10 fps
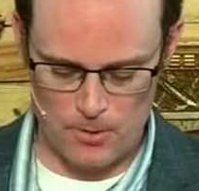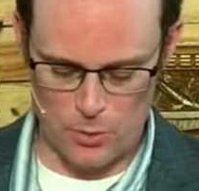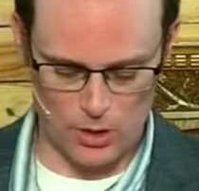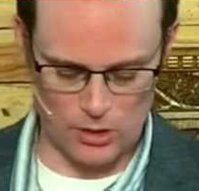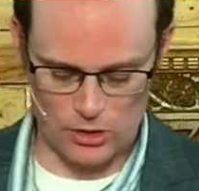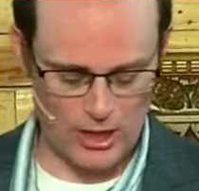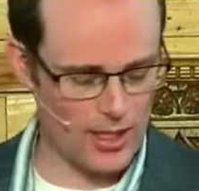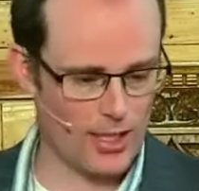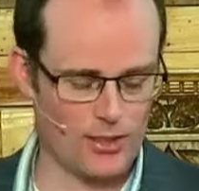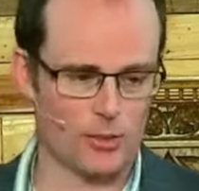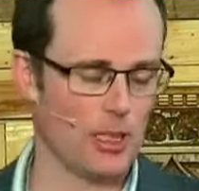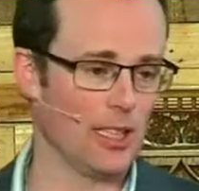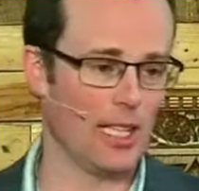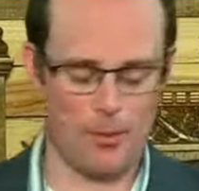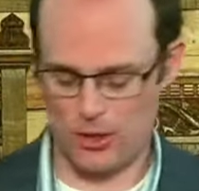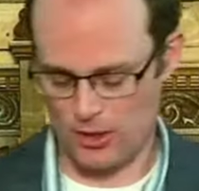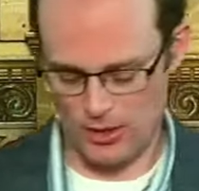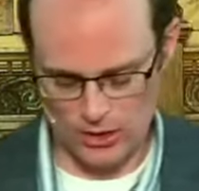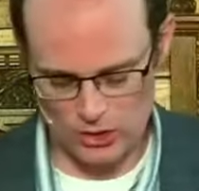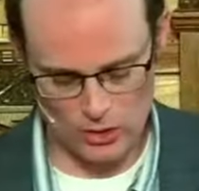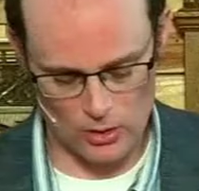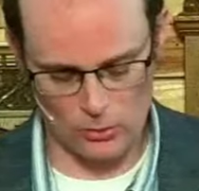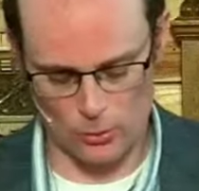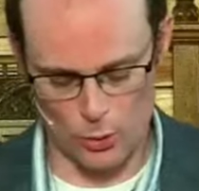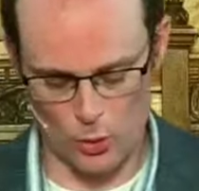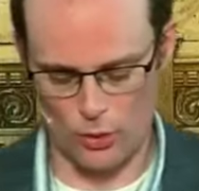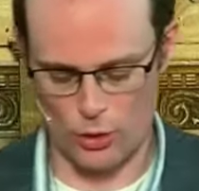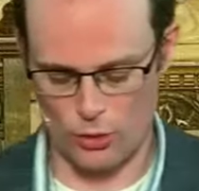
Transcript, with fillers: As we're going to see, they had to be kept at a distance from God,